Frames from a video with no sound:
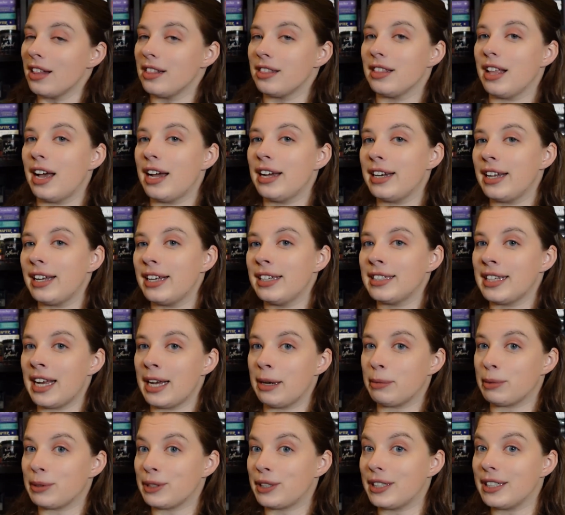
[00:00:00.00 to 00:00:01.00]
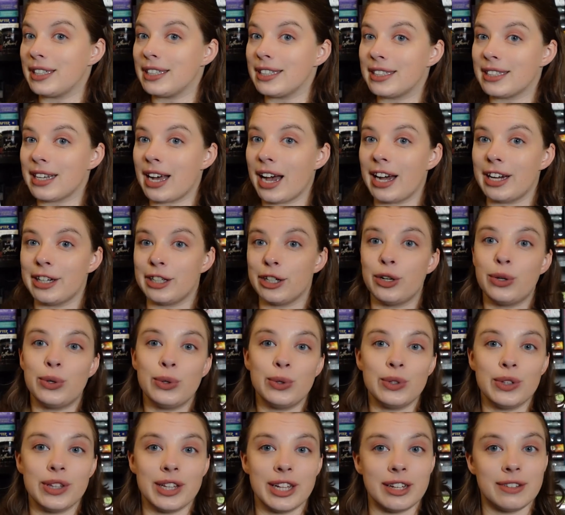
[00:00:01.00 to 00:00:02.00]
Light is able to decide
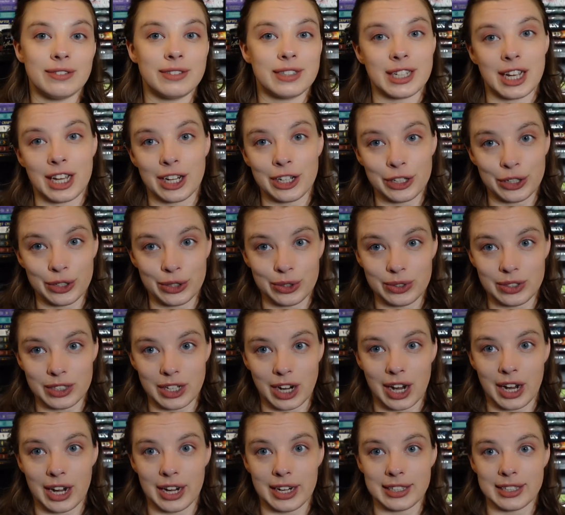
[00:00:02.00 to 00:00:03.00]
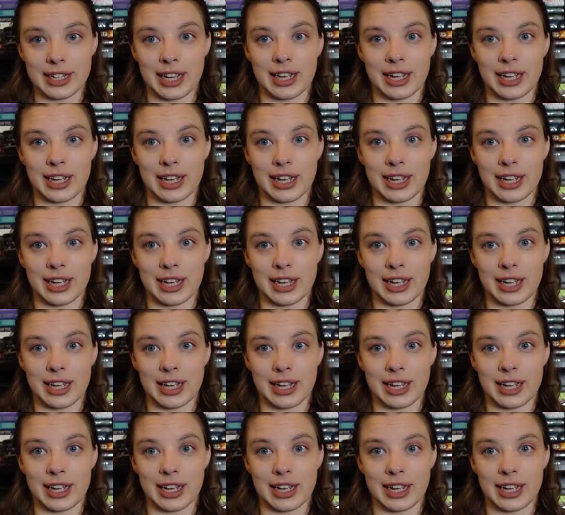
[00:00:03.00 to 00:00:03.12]
who lives and who dies,